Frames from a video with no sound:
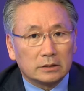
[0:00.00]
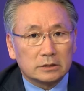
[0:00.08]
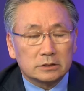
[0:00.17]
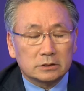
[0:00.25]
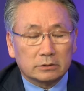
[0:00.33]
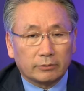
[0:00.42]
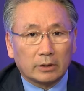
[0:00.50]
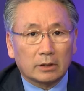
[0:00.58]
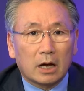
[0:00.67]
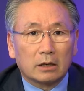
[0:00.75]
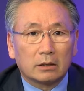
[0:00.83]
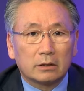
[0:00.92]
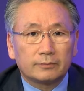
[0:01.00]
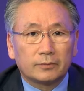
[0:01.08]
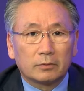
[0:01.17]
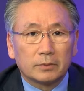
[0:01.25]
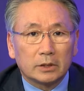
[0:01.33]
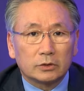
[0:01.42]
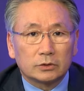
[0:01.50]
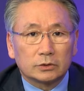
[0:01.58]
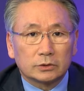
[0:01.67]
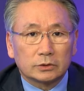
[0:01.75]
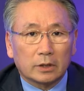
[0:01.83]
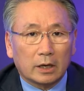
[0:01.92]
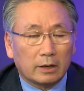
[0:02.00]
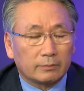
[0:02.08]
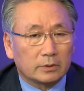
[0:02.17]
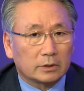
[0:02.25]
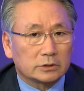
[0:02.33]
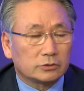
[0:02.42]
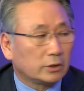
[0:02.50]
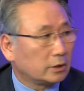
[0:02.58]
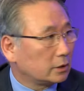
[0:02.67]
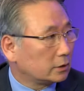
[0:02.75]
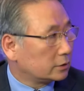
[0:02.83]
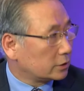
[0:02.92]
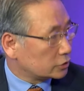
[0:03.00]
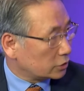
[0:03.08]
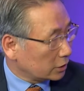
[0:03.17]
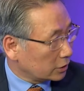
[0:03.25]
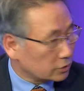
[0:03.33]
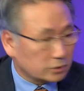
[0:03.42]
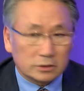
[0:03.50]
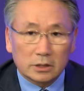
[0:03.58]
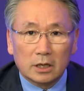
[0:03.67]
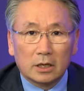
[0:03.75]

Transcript: It's great honor for me to have the 3 distinguished